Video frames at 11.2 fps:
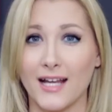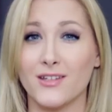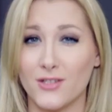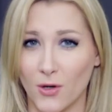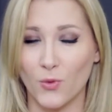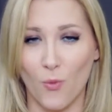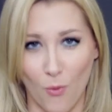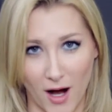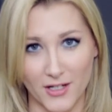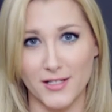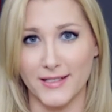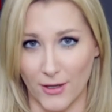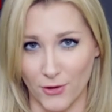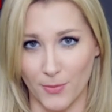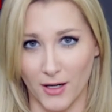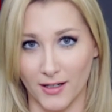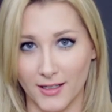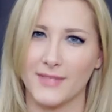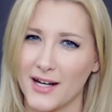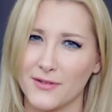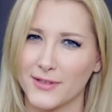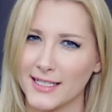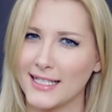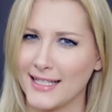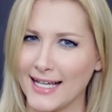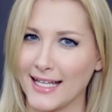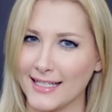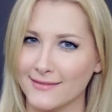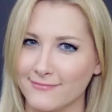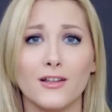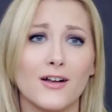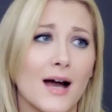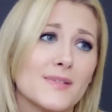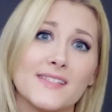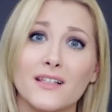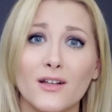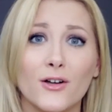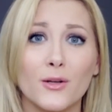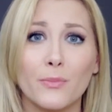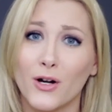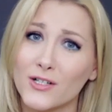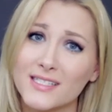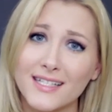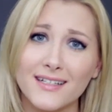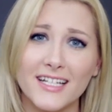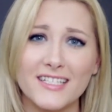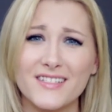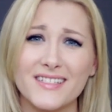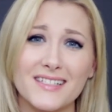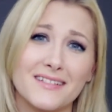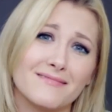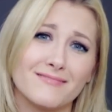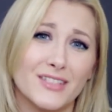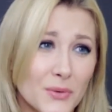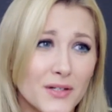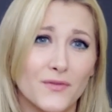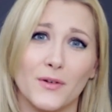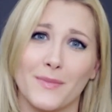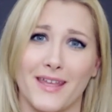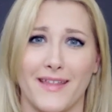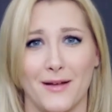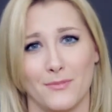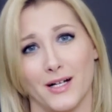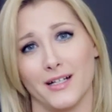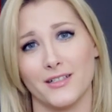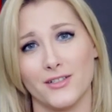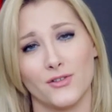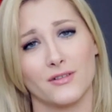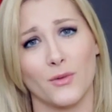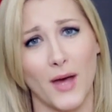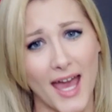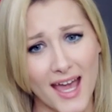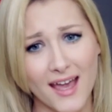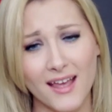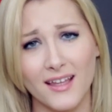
I don't watch South Park. I don't really like it. Look, I'm still a good person, it just doesn't do it for me that much, okay?